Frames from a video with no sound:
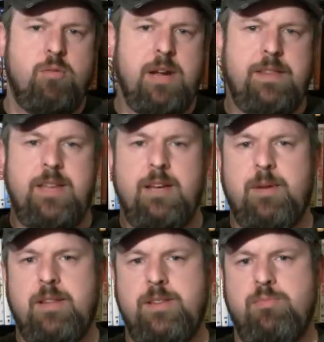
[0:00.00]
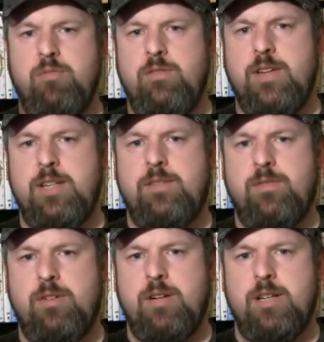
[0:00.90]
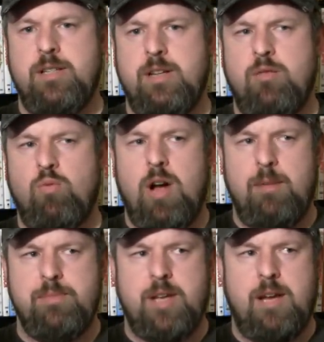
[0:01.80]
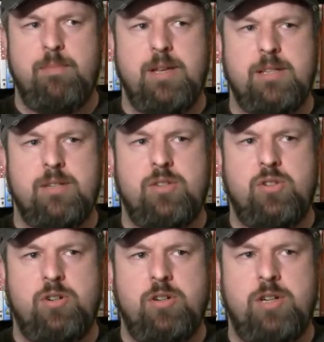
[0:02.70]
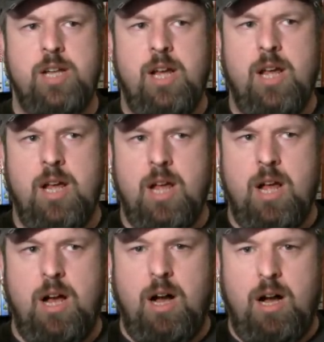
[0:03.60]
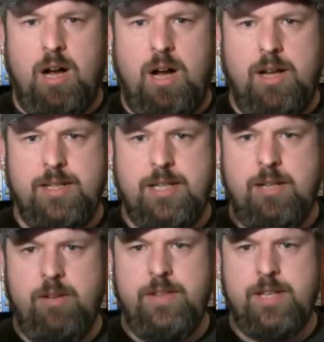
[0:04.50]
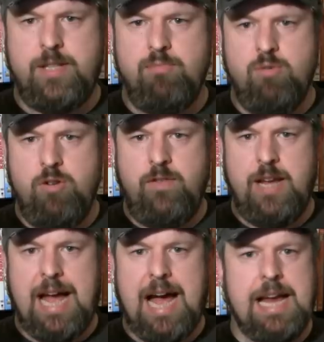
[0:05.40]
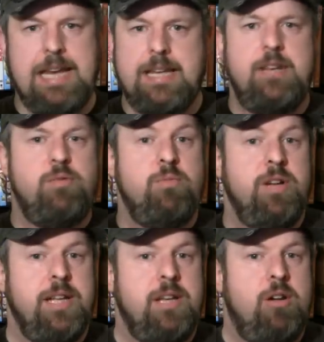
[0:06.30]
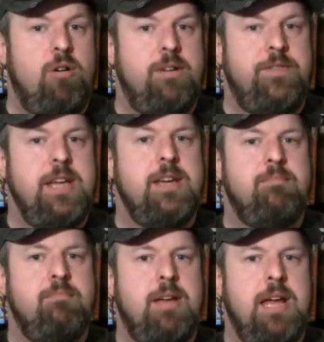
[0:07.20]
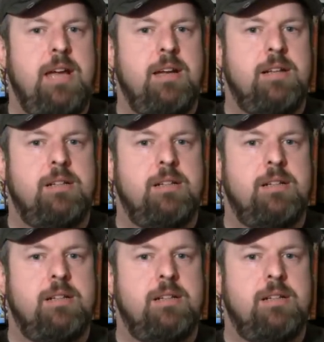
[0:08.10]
great thing about this movie, as far as Rob Zombie is concerned. Until this movie, I didn't really know if he could make